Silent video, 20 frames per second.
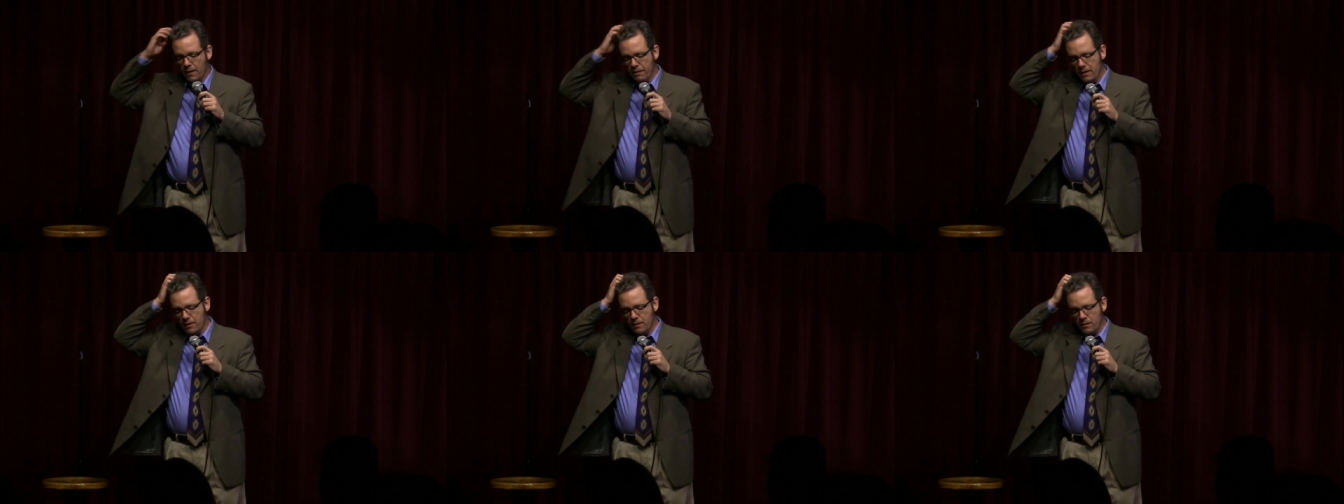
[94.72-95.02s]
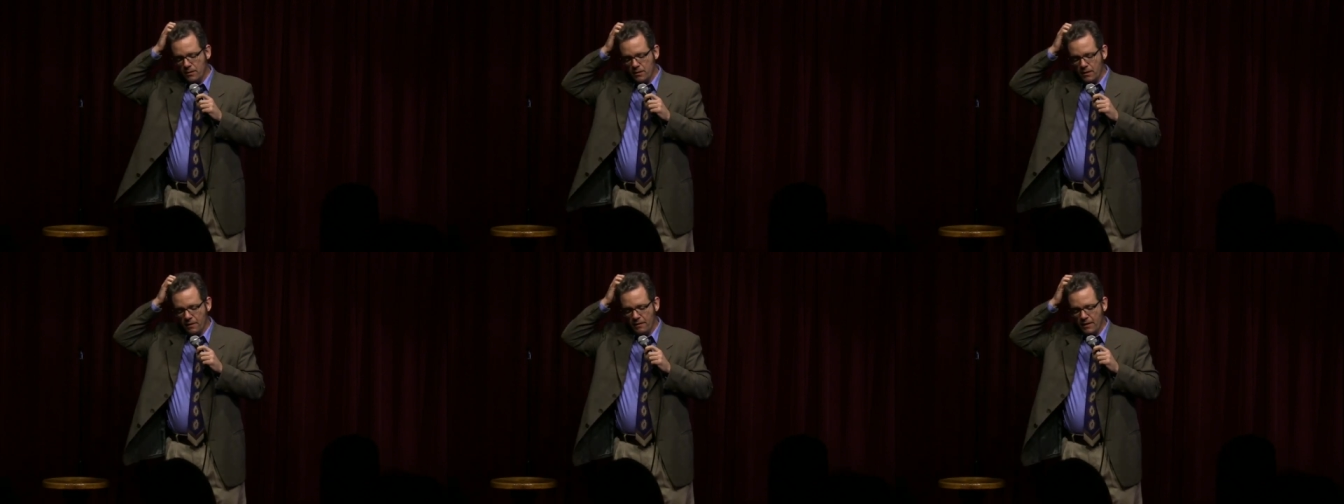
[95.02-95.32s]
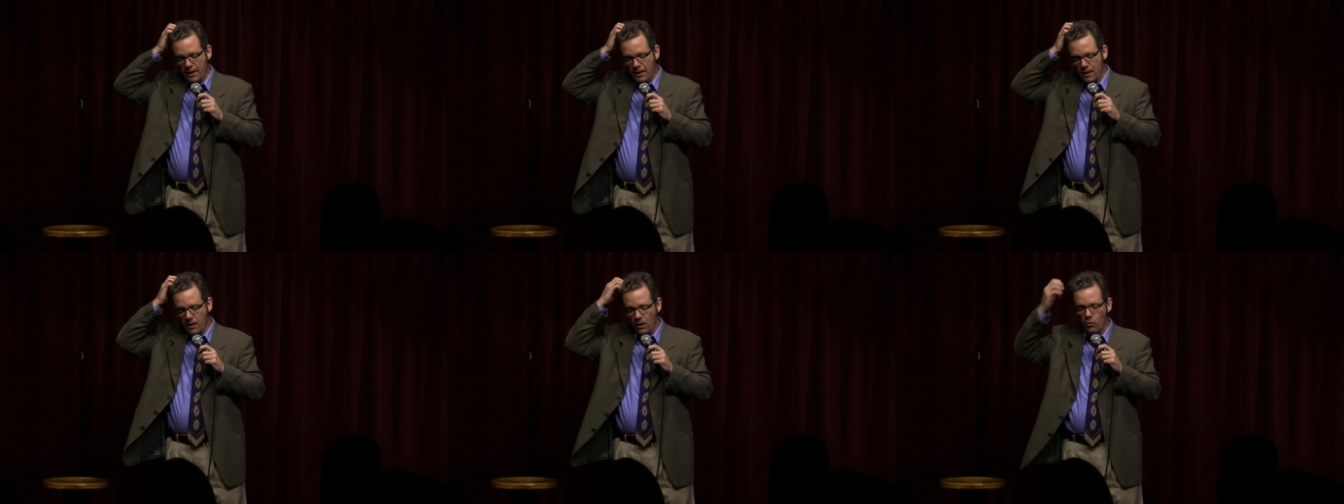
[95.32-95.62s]
then, and
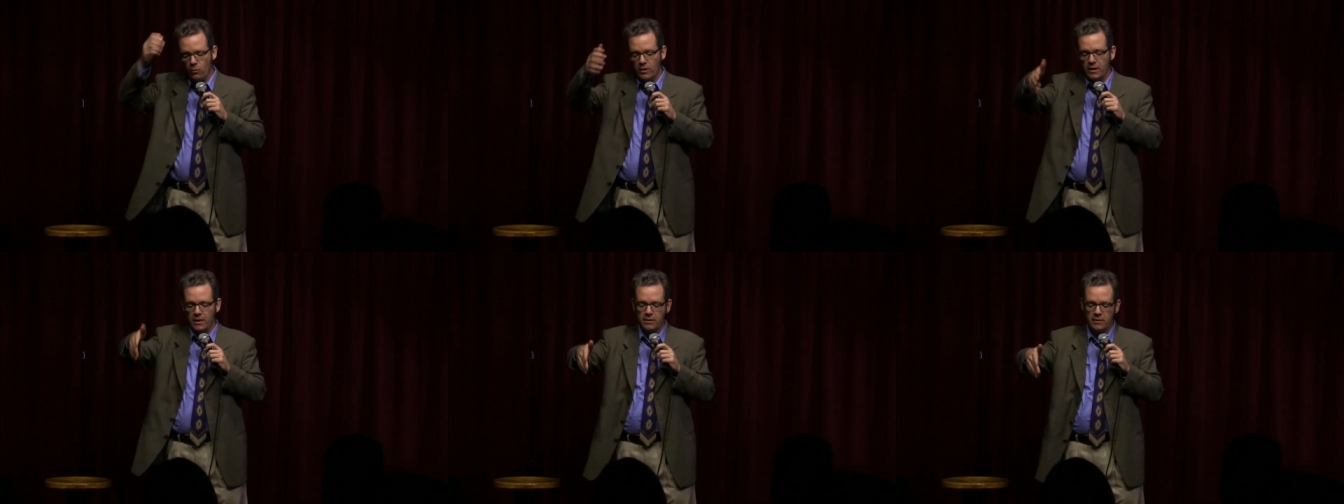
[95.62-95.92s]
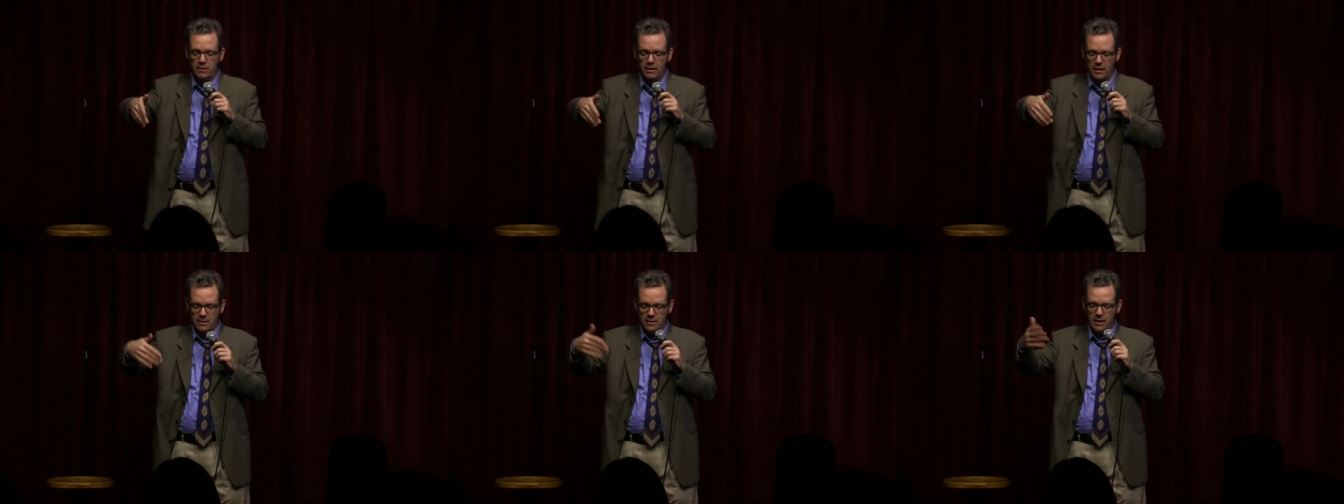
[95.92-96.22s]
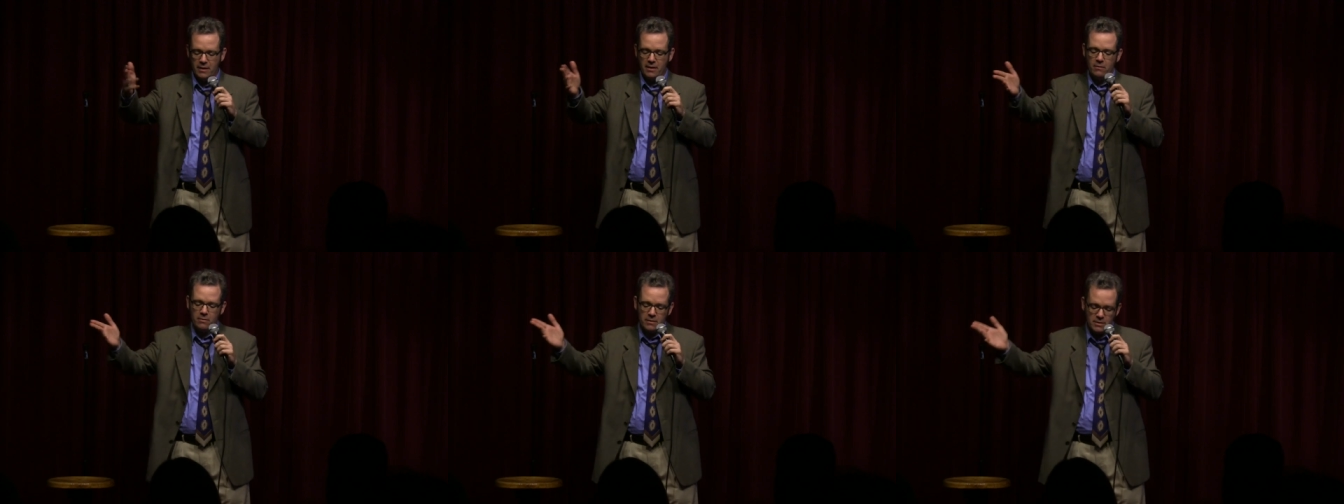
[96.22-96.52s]
then I go in
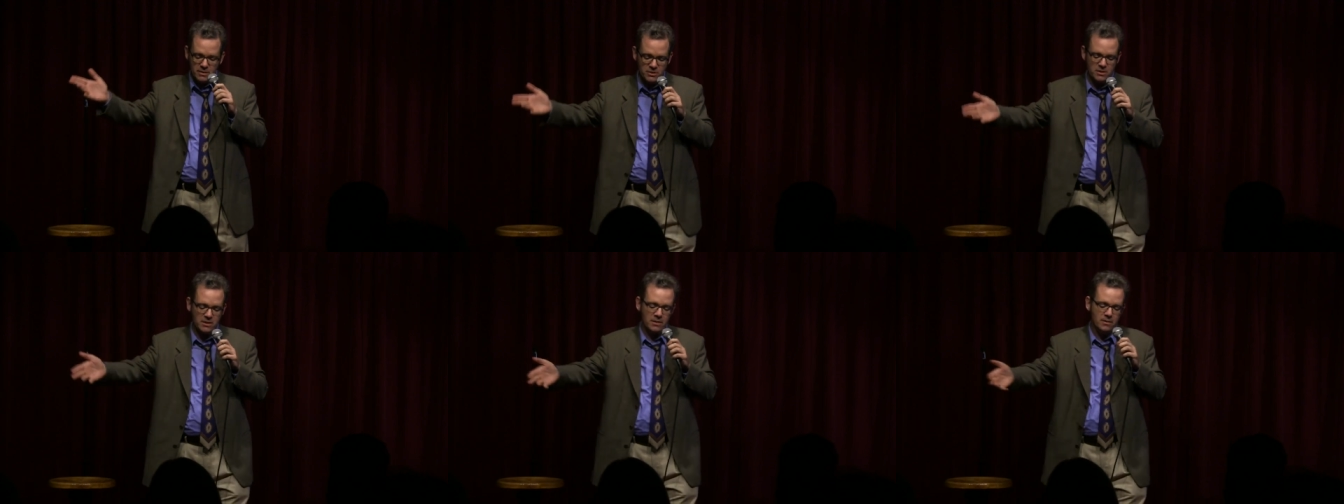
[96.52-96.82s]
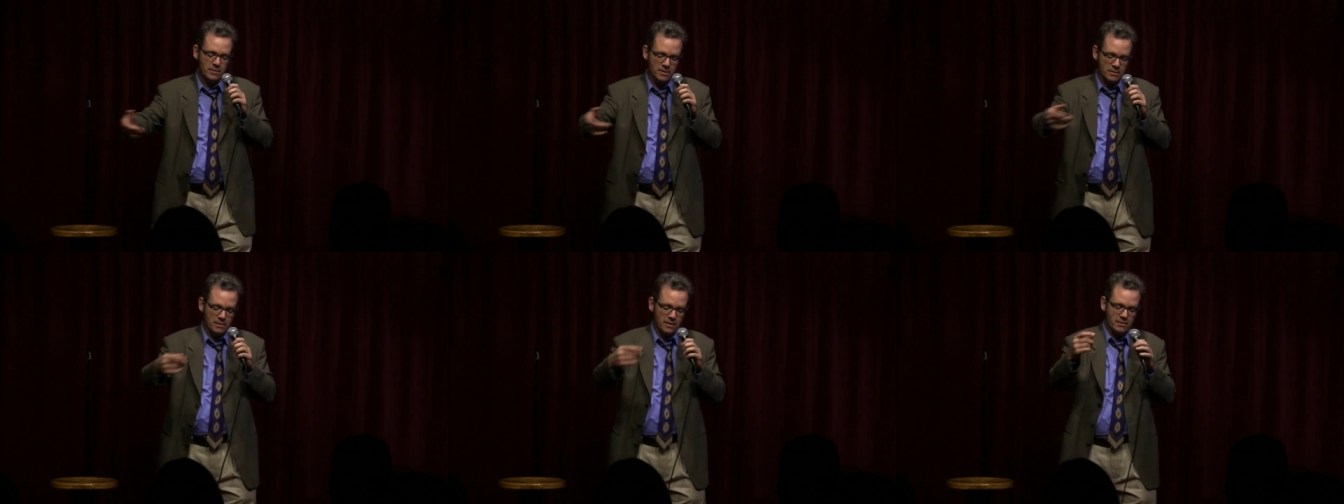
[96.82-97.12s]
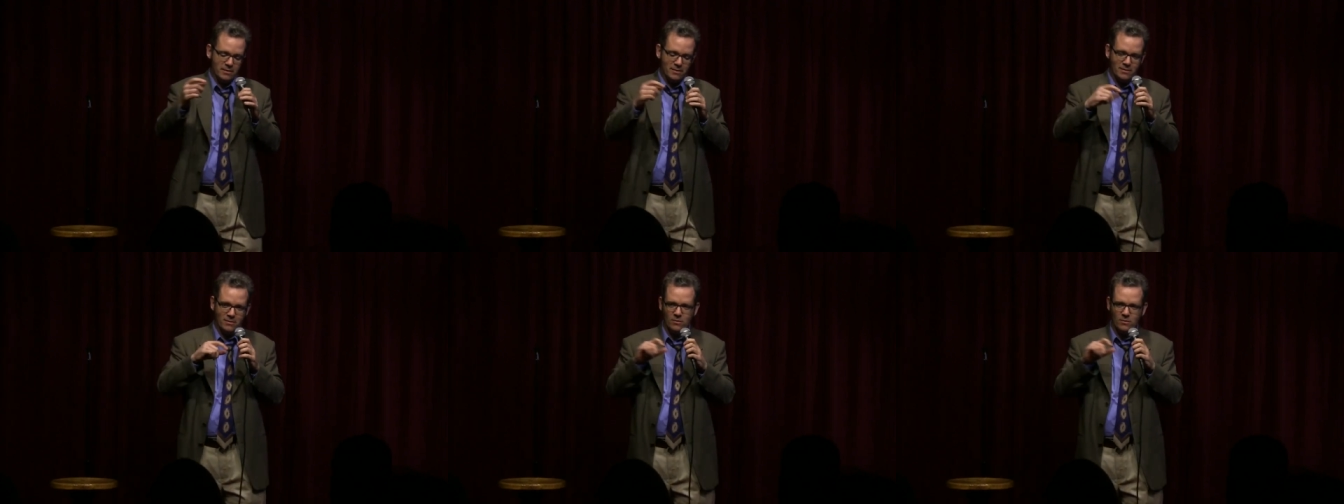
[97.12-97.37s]
and I go in the gym and the,